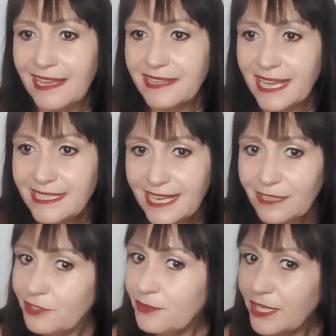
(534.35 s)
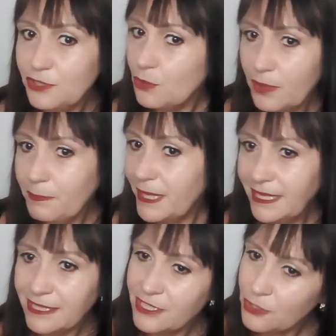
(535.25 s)
They tell you that your
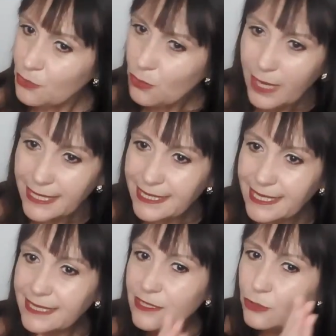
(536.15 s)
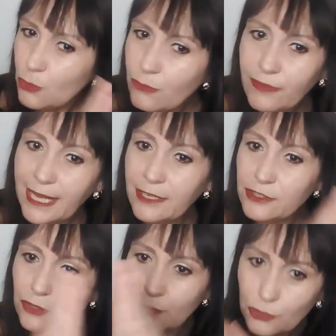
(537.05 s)
opinions and your ideas and your
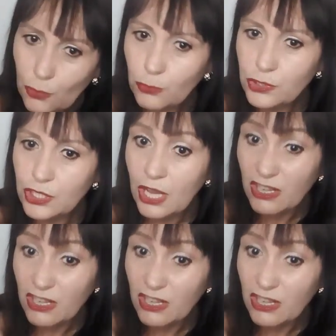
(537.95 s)
values and thoughts